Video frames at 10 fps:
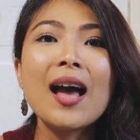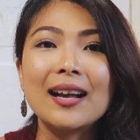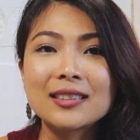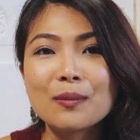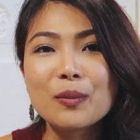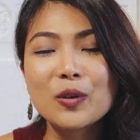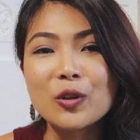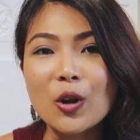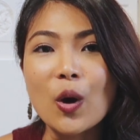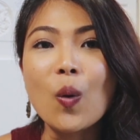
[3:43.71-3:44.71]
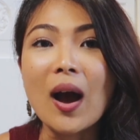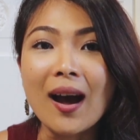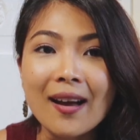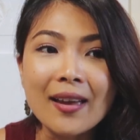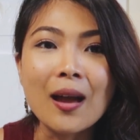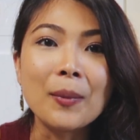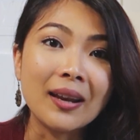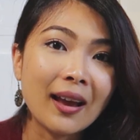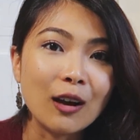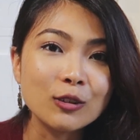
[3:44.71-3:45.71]
As some of you know, I am
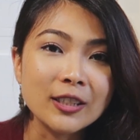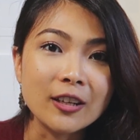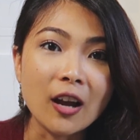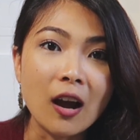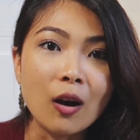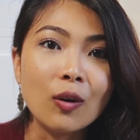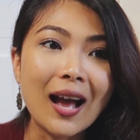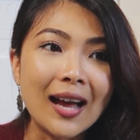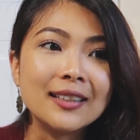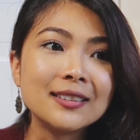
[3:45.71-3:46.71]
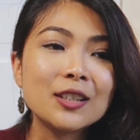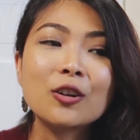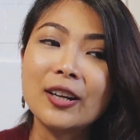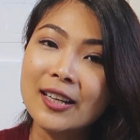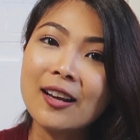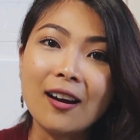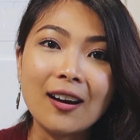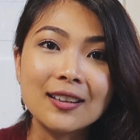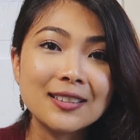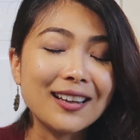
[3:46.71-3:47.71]
an accounting girl, and credit
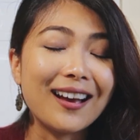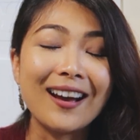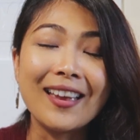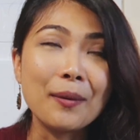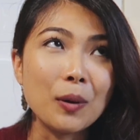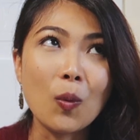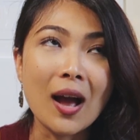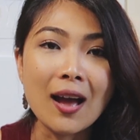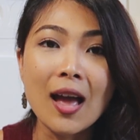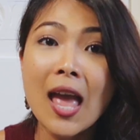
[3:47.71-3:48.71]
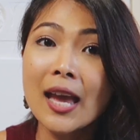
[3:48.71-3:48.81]
card, I am aware,